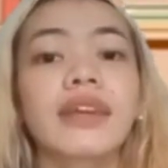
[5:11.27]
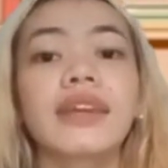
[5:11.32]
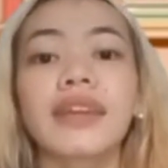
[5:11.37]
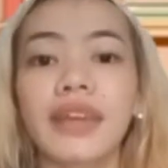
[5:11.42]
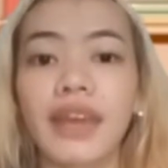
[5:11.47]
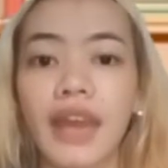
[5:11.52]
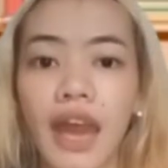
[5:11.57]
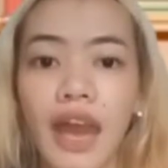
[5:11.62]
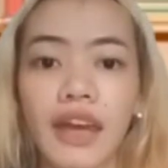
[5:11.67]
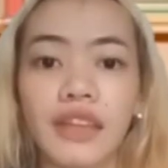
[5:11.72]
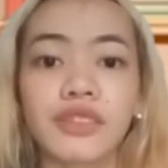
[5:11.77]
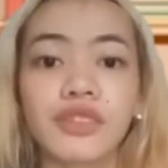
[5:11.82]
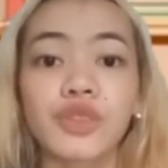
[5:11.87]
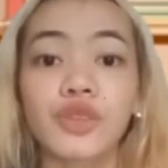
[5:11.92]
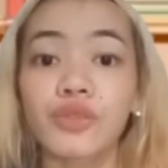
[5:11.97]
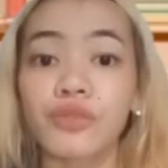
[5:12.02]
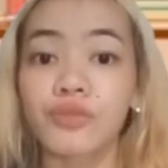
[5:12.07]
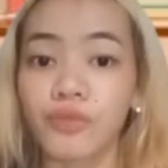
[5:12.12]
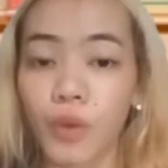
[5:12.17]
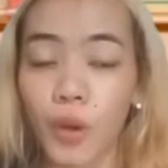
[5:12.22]
he had
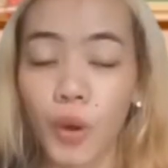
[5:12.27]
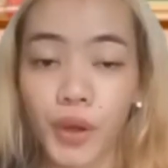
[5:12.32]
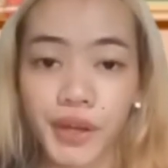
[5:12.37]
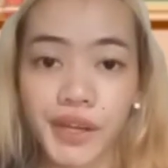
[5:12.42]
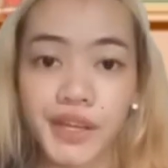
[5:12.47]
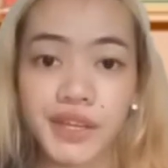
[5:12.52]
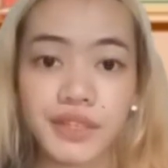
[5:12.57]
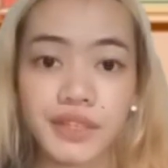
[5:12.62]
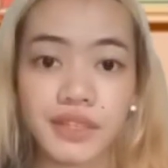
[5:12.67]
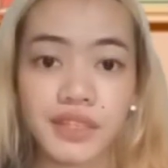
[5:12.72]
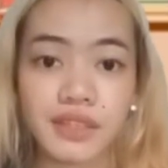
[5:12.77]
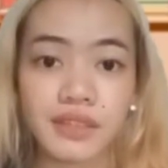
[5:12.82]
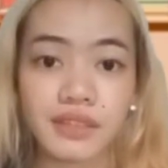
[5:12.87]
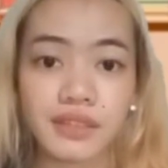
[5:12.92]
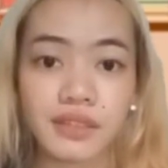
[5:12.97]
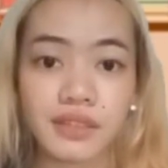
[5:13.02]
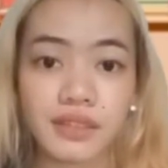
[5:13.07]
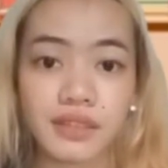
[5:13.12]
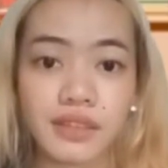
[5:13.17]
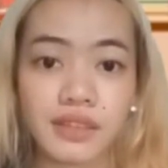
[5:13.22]
to force
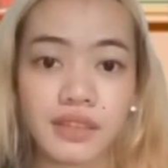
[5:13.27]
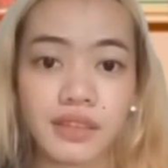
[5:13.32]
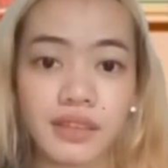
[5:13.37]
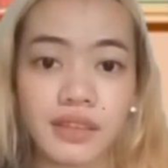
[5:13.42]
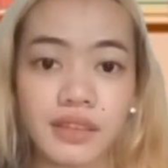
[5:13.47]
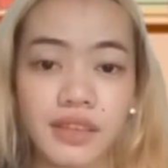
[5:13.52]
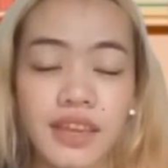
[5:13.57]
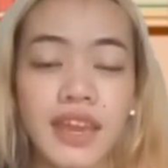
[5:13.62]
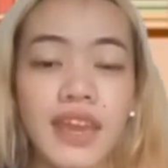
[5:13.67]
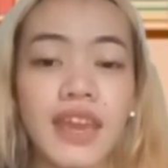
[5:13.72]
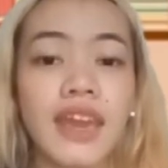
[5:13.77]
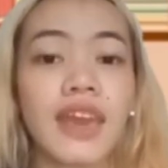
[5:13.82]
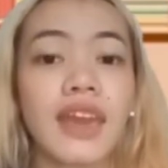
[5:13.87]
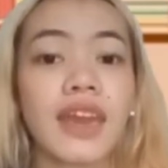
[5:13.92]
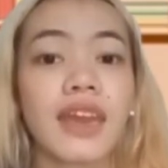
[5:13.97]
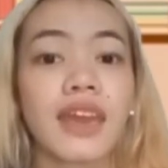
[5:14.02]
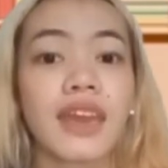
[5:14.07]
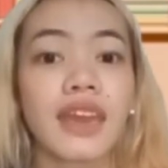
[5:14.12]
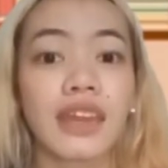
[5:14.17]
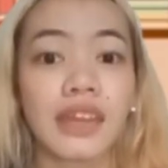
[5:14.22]

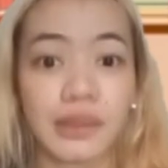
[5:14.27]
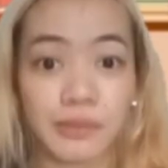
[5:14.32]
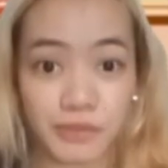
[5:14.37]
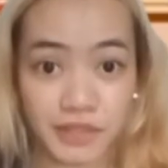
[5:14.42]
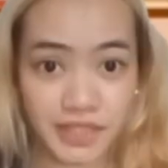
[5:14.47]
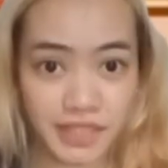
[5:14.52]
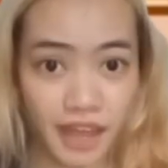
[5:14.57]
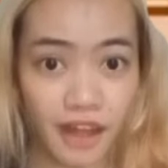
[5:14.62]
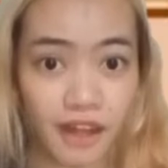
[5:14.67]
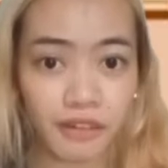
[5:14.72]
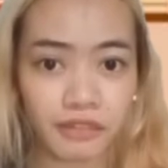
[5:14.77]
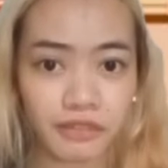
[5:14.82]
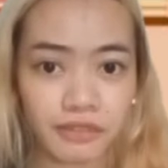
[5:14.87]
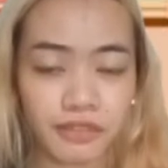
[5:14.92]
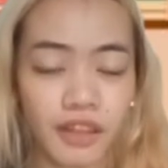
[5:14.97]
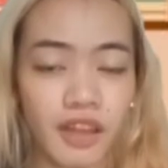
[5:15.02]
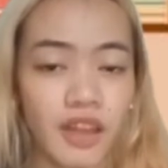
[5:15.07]
himself